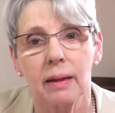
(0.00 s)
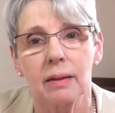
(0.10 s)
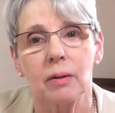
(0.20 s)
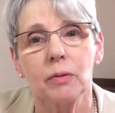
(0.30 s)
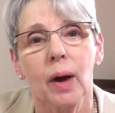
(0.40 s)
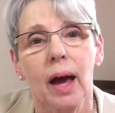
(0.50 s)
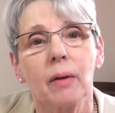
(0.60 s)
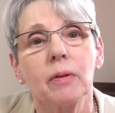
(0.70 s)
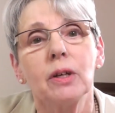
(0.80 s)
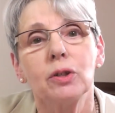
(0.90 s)
Now, if you
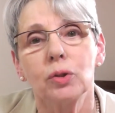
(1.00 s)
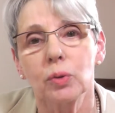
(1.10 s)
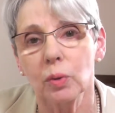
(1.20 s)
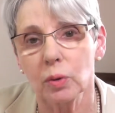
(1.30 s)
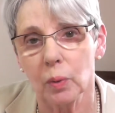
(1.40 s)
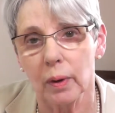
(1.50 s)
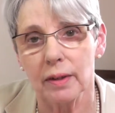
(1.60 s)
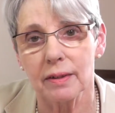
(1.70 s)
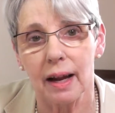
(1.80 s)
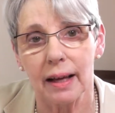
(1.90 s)
have short
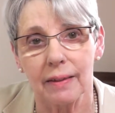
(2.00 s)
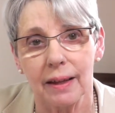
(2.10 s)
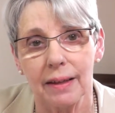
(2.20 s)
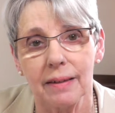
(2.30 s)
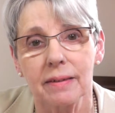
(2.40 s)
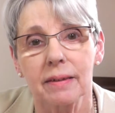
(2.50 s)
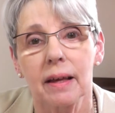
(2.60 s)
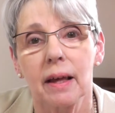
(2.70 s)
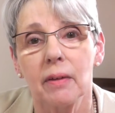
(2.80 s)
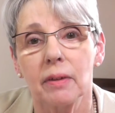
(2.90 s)
words like these
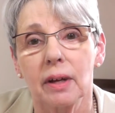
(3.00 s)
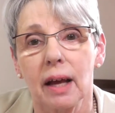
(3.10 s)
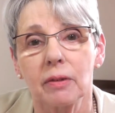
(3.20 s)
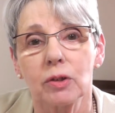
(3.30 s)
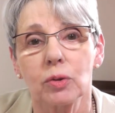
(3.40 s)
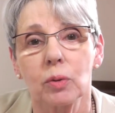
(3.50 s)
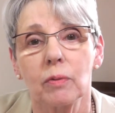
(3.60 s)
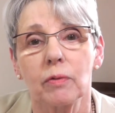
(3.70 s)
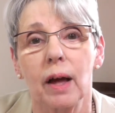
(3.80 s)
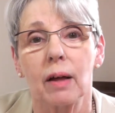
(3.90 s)
that have a short
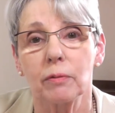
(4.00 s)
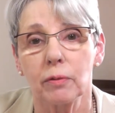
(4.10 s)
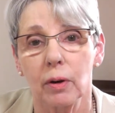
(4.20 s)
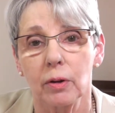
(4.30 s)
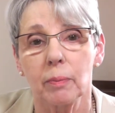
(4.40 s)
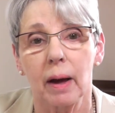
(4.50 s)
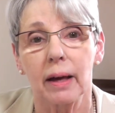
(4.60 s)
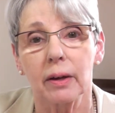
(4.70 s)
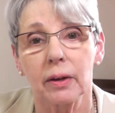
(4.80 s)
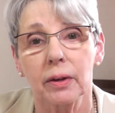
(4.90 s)
vowel followed by
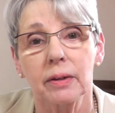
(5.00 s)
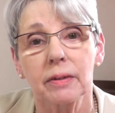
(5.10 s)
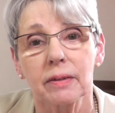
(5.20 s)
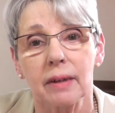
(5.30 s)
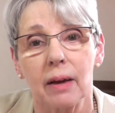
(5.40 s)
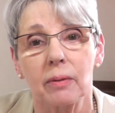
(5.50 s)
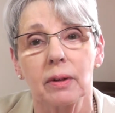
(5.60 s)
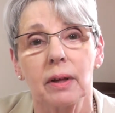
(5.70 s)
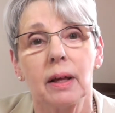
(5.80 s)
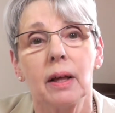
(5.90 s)
a K sound,
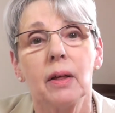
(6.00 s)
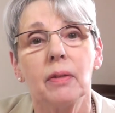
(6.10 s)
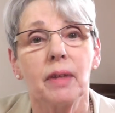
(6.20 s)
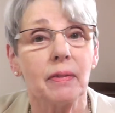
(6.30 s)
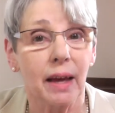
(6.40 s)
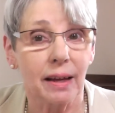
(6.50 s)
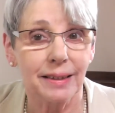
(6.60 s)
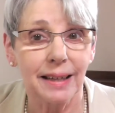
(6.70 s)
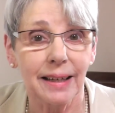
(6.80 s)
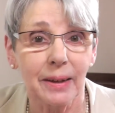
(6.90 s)
then they are
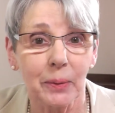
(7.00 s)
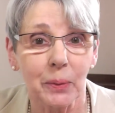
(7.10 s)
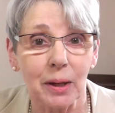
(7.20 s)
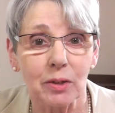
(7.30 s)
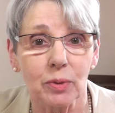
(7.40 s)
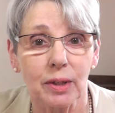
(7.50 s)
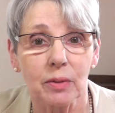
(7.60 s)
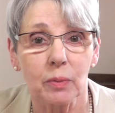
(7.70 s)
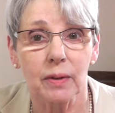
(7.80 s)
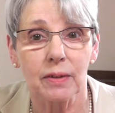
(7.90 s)
nearly always
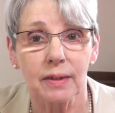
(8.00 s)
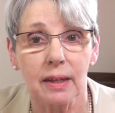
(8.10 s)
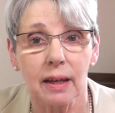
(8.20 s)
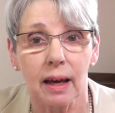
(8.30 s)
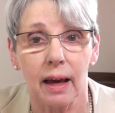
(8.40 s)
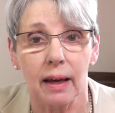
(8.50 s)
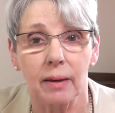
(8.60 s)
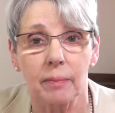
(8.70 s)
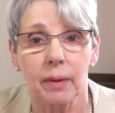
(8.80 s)
written with a CK.